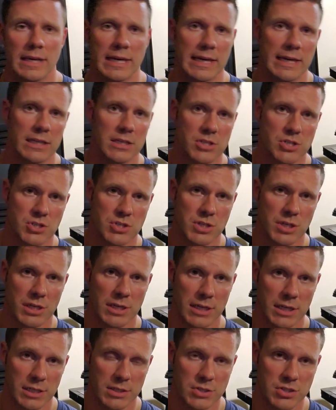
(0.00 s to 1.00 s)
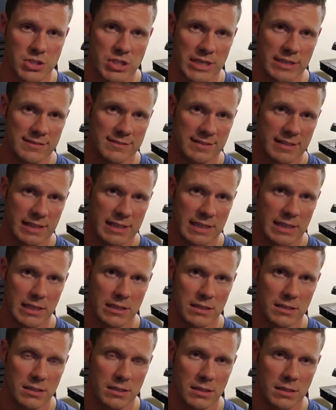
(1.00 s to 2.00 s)
and
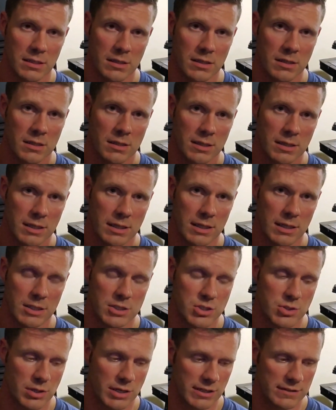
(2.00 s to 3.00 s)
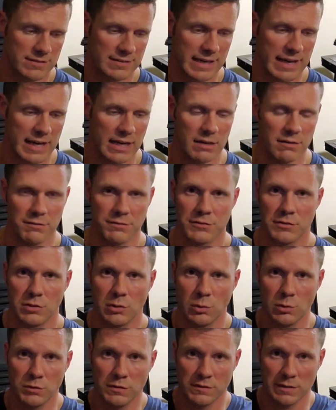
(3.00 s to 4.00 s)
JT trucks have
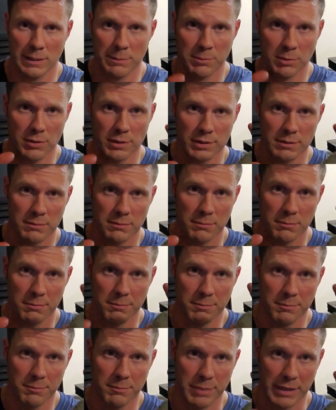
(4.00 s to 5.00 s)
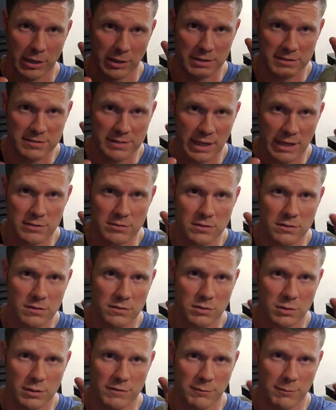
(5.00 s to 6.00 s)
two different bearing
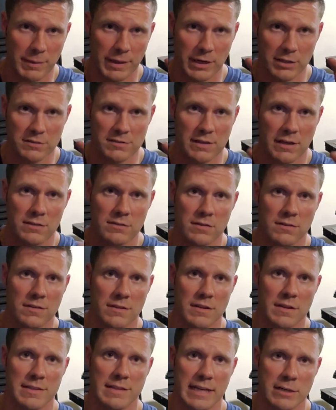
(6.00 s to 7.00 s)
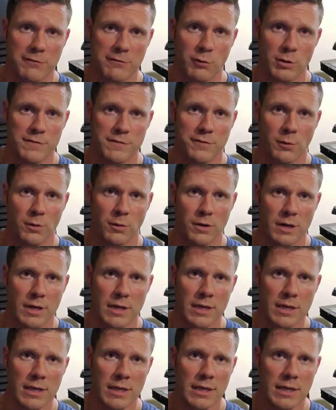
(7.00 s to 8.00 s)
sizes in the Dana 44
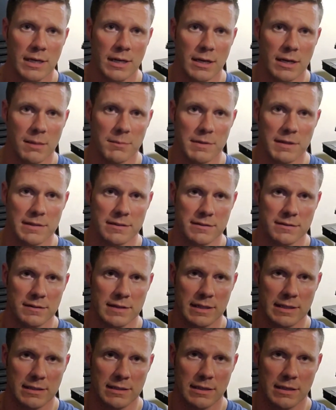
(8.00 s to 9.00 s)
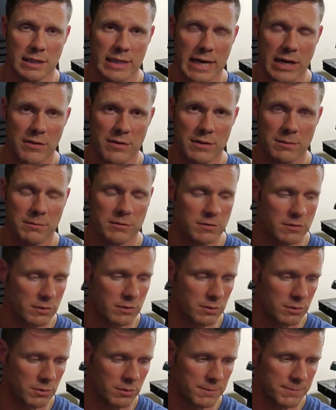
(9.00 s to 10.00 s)
that allow them
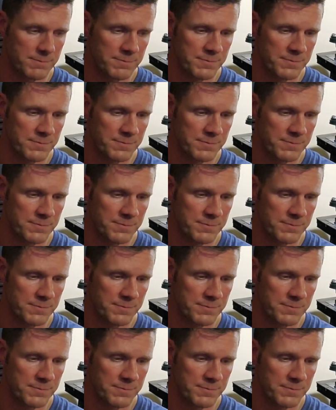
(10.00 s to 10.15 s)
to